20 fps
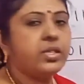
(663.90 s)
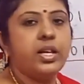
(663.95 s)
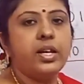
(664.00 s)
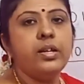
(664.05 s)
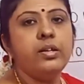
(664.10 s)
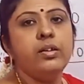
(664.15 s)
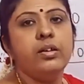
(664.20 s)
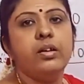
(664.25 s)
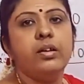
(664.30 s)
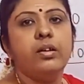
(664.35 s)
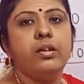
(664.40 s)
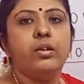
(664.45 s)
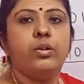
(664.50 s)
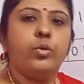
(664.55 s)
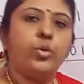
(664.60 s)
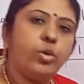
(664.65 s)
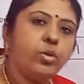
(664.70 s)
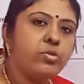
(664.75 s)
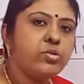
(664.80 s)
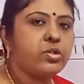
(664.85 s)
the
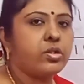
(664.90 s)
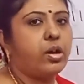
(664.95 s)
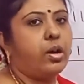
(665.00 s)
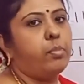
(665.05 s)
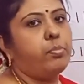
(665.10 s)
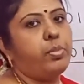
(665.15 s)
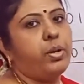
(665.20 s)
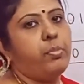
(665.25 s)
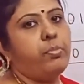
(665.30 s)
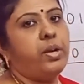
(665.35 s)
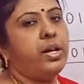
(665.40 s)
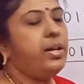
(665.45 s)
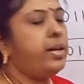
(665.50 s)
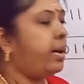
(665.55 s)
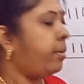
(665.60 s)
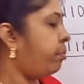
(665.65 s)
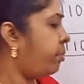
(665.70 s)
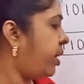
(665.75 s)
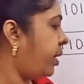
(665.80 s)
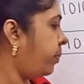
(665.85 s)
2's complement
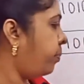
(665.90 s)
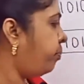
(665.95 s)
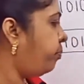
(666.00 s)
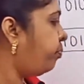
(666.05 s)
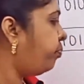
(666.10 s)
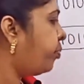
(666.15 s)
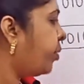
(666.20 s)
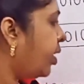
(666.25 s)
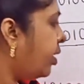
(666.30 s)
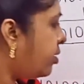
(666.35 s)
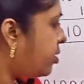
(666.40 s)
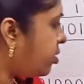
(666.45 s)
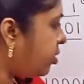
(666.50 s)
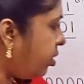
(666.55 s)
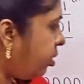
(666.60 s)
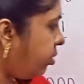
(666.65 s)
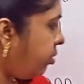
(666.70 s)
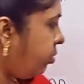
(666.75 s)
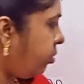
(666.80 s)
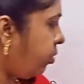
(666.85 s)
number.
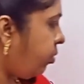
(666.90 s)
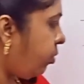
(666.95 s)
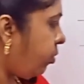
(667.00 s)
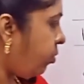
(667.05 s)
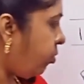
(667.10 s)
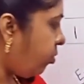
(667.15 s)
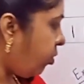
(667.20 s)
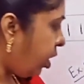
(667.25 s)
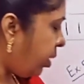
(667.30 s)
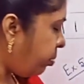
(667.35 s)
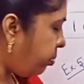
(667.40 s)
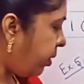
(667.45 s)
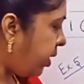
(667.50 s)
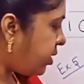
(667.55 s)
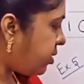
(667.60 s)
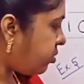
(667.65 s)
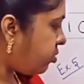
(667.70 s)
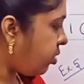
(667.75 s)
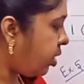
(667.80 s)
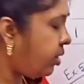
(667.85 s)
So 1
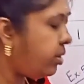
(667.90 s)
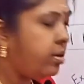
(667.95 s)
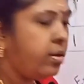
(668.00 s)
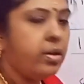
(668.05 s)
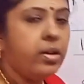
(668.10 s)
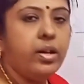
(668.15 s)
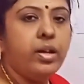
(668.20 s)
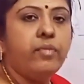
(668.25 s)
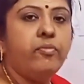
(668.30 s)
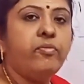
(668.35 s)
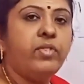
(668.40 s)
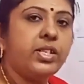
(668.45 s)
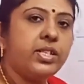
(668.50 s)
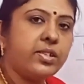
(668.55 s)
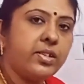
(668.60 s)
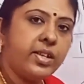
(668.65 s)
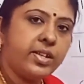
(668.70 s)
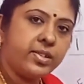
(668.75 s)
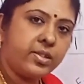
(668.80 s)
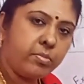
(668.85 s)
plus 1 which
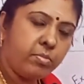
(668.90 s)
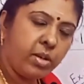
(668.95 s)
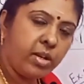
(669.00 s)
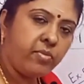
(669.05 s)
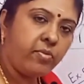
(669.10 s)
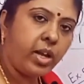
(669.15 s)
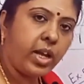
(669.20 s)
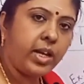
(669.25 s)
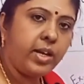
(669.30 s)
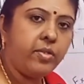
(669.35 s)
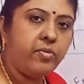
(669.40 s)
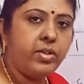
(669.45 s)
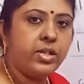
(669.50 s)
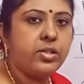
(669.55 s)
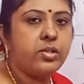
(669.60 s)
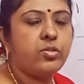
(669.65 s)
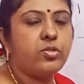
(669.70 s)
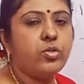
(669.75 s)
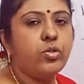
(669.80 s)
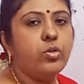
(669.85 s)
decimal value
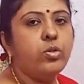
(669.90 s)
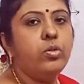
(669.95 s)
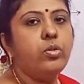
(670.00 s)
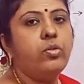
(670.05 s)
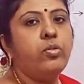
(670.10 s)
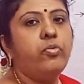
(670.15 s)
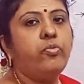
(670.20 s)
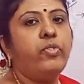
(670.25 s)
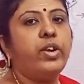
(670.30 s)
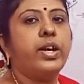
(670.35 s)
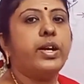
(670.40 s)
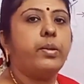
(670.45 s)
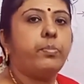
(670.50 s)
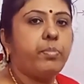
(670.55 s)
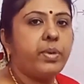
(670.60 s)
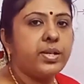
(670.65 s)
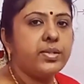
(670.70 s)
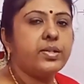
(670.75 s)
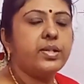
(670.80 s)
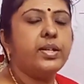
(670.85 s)
is 2. When
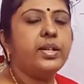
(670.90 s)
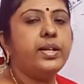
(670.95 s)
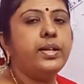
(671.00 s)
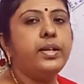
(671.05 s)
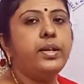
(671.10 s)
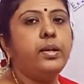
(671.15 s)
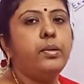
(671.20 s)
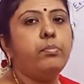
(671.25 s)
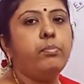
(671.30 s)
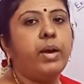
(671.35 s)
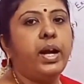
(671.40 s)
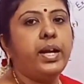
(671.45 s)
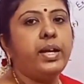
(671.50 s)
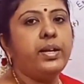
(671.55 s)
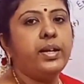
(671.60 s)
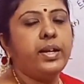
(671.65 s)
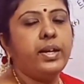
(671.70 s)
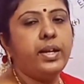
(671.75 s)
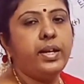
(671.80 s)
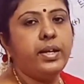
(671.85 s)
represented in
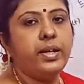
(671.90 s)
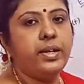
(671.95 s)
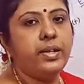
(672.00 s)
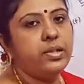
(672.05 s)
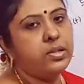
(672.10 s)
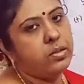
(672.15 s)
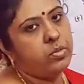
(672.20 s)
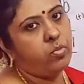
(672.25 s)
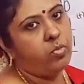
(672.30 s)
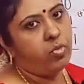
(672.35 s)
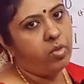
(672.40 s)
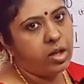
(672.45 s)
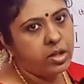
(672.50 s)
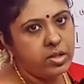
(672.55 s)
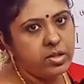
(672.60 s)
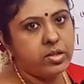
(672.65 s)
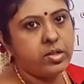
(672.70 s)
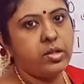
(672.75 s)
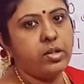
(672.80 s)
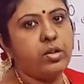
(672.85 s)
binary it is
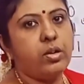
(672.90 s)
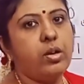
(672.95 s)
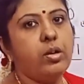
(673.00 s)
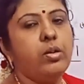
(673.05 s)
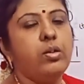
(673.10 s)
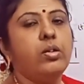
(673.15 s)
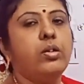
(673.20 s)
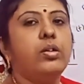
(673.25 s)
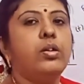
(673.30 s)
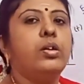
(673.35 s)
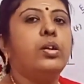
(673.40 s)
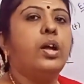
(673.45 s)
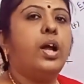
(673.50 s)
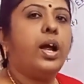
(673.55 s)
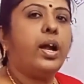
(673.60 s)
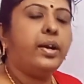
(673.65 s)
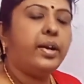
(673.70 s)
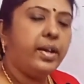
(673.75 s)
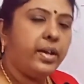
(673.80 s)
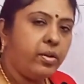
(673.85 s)
1 0.
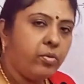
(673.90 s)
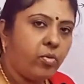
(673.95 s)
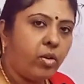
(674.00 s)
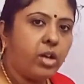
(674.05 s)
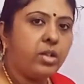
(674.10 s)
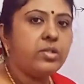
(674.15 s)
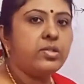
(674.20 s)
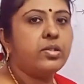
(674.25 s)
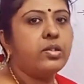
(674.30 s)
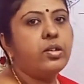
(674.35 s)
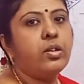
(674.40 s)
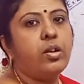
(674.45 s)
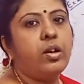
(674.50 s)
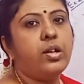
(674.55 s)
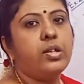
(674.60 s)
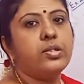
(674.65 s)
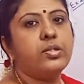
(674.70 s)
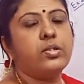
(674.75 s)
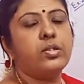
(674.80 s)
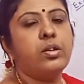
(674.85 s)
And in 1 0
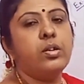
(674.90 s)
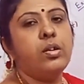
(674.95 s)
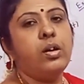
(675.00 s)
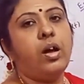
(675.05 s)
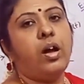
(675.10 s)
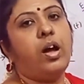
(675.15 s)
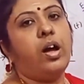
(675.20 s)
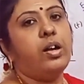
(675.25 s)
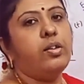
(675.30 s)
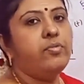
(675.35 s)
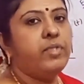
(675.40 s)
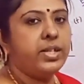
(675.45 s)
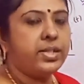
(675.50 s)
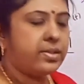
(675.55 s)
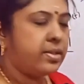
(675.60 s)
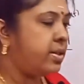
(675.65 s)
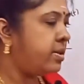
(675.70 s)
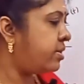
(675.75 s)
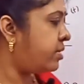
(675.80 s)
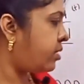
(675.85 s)
also
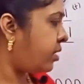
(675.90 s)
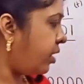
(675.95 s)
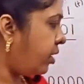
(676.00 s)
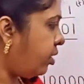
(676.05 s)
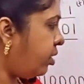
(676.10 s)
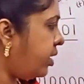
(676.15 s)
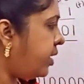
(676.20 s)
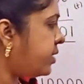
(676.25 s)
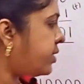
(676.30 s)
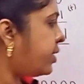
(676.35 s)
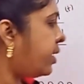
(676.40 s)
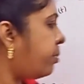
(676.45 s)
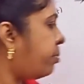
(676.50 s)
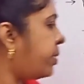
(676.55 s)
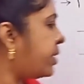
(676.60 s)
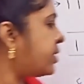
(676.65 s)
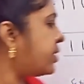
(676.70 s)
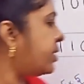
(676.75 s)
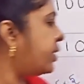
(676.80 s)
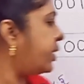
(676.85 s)
always the 0 is
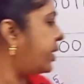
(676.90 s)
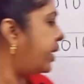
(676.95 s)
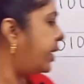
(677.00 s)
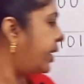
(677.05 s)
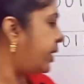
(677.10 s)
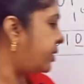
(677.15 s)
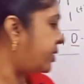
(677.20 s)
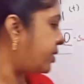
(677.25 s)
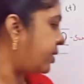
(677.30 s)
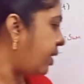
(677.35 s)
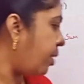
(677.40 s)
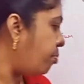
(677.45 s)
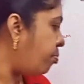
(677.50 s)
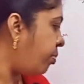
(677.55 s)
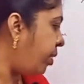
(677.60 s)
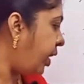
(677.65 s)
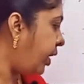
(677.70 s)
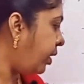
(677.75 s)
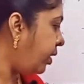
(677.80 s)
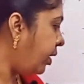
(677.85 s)
represented as sum
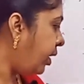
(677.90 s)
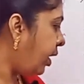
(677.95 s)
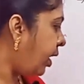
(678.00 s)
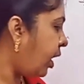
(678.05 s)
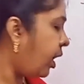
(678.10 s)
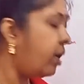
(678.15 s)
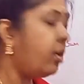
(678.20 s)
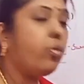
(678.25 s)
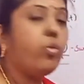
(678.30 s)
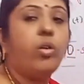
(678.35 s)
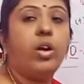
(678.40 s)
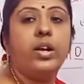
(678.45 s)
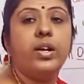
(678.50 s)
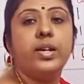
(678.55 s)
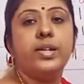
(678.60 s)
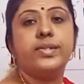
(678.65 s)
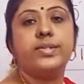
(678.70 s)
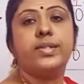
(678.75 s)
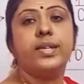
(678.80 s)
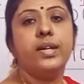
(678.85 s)
bit and 1
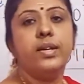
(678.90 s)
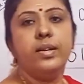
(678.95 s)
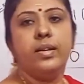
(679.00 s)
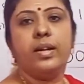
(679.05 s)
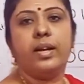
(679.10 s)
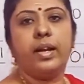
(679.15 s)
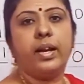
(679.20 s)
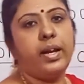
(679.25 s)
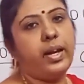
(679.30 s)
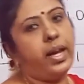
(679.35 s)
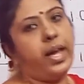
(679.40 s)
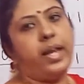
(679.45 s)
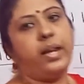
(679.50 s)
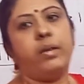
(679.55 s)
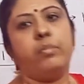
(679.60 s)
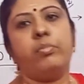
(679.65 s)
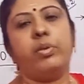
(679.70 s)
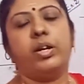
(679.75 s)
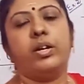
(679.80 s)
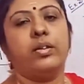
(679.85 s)
as a
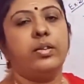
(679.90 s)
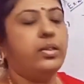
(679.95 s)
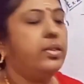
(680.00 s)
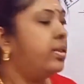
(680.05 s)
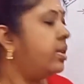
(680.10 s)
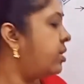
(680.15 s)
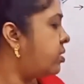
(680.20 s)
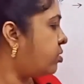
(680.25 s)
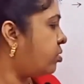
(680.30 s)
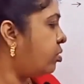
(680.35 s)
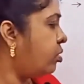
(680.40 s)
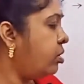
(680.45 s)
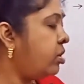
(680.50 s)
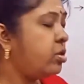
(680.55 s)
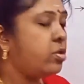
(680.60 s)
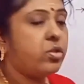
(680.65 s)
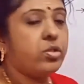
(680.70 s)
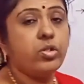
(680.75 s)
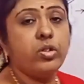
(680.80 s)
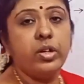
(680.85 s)
carry bit. This rule
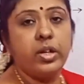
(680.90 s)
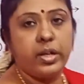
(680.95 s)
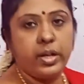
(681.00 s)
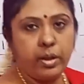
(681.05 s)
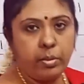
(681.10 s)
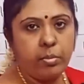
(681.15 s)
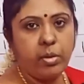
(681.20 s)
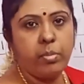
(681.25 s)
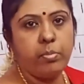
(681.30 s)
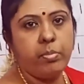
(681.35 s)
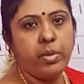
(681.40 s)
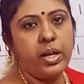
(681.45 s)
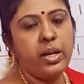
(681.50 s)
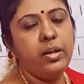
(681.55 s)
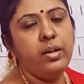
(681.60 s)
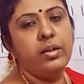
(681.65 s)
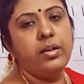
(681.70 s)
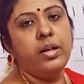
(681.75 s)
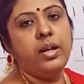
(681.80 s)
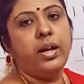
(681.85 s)
you should remember
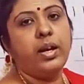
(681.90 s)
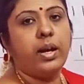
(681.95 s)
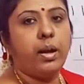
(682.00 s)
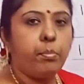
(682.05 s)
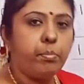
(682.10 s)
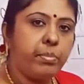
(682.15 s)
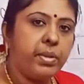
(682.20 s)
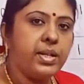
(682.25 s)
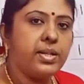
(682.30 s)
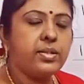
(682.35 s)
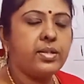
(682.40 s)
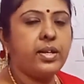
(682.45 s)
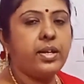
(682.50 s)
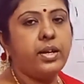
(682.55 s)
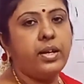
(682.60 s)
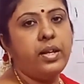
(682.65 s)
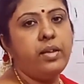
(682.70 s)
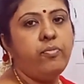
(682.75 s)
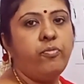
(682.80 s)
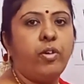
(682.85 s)

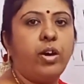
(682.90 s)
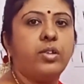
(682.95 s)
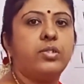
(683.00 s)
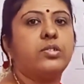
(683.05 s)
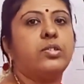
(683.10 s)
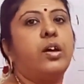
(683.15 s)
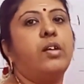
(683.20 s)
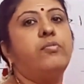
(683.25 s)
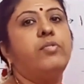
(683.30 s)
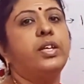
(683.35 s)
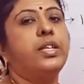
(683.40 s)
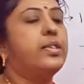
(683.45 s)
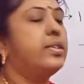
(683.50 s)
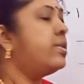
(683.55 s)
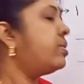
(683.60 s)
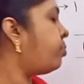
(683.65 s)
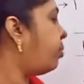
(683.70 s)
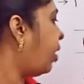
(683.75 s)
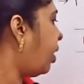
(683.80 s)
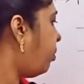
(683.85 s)
compulsorily for solving
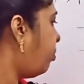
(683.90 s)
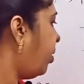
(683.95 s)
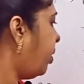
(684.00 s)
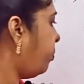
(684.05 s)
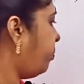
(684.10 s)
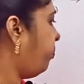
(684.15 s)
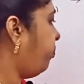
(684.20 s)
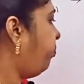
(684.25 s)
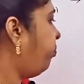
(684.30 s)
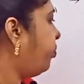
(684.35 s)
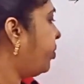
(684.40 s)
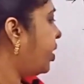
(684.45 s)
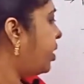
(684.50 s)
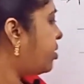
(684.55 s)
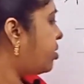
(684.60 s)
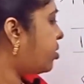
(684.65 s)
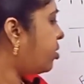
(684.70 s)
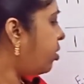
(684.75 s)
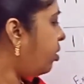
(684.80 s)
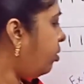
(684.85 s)
this problem.
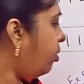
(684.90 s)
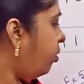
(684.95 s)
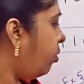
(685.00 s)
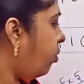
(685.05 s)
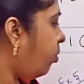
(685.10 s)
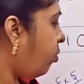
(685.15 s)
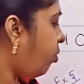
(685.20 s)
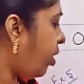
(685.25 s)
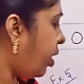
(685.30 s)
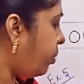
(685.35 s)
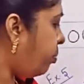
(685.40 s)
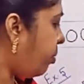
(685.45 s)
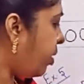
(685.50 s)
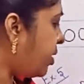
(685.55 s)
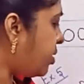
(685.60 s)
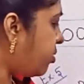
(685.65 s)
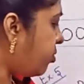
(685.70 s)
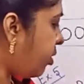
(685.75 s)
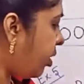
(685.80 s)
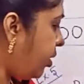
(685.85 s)
So 1
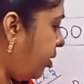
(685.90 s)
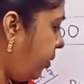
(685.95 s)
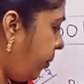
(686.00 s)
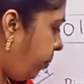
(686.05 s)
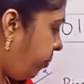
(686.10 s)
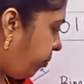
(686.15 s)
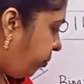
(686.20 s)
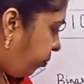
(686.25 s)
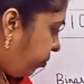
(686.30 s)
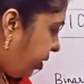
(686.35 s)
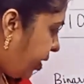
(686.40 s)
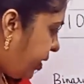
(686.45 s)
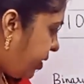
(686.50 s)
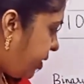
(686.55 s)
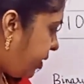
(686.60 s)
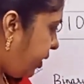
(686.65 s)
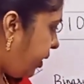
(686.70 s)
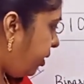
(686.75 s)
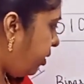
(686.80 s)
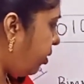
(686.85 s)
plus 1
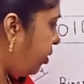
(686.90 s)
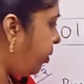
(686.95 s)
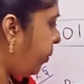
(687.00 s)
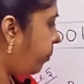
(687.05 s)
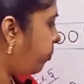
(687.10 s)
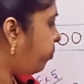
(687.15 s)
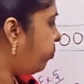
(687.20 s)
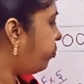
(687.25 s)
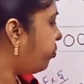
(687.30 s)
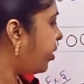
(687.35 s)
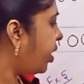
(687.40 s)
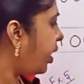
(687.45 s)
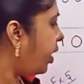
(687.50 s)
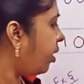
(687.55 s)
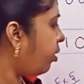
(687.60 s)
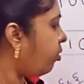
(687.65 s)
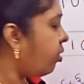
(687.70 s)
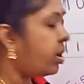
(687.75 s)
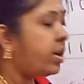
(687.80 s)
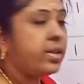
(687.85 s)
0.
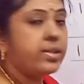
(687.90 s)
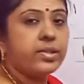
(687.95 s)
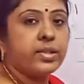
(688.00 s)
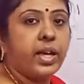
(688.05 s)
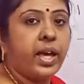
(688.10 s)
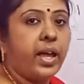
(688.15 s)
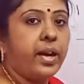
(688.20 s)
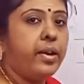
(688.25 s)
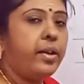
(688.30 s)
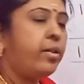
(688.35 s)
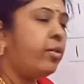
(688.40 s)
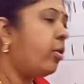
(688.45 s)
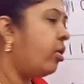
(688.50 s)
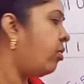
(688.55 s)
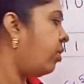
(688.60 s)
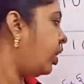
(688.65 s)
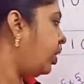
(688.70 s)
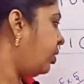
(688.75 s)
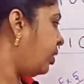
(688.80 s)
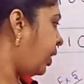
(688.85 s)
Yeah, 1 is carried
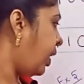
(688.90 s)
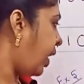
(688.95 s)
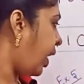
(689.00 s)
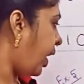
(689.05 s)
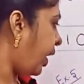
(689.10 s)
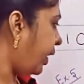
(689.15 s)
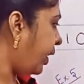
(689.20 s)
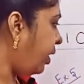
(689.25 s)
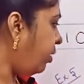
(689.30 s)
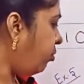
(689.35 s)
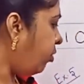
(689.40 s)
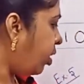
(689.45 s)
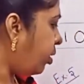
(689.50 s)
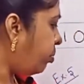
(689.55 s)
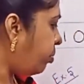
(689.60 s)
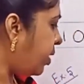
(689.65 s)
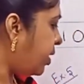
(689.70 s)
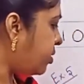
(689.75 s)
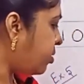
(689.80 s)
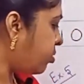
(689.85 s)
over. Again
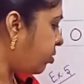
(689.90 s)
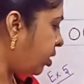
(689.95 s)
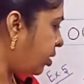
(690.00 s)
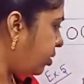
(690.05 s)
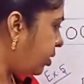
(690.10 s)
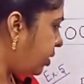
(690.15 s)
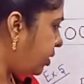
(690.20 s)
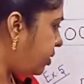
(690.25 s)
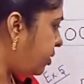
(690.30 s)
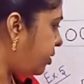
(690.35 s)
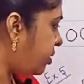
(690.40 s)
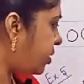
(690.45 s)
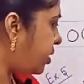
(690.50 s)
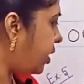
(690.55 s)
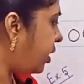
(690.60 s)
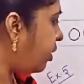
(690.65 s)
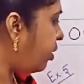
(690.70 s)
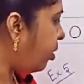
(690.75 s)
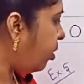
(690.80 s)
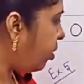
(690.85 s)
1 plus 1
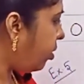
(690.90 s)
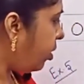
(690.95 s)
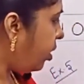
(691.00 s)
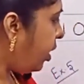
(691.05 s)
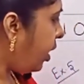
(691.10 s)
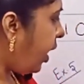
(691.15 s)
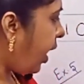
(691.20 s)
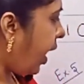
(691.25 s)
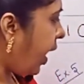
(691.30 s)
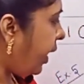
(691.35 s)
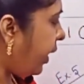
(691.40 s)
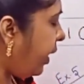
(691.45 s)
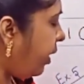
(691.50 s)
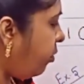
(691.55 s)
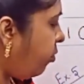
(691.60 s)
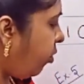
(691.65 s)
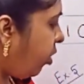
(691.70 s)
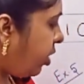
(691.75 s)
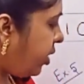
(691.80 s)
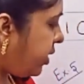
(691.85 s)
0.
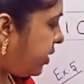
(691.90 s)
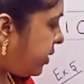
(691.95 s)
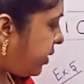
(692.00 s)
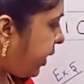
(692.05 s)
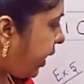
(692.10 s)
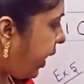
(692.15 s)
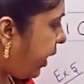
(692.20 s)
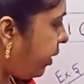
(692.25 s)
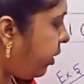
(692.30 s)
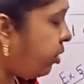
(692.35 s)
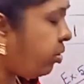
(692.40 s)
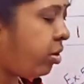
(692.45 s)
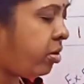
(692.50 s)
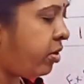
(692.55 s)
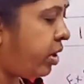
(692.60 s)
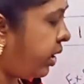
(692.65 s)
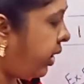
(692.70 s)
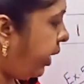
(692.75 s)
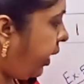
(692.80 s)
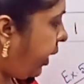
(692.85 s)
Again 1 is carried
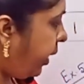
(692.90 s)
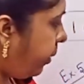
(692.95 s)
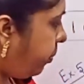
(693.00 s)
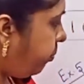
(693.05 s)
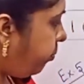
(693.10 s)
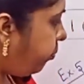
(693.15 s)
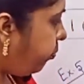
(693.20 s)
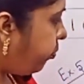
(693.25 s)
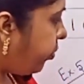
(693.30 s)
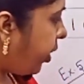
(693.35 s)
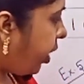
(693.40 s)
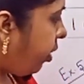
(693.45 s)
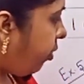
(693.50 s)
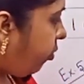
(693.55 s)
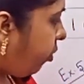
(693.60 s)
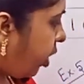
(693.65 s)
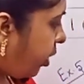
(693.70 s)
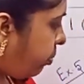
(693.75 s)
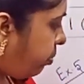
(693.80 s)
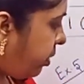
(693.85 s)
over here.
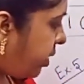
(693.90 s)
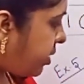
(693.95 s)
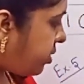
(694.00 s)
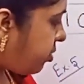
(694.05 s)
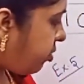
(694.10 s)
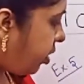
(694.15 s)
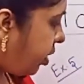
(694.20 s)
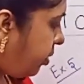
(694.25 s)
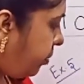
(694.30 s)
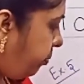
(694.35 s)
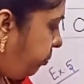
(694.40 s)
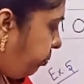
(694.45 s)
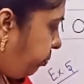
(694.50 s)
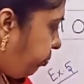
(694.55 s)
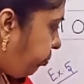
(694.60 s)
1 plus 1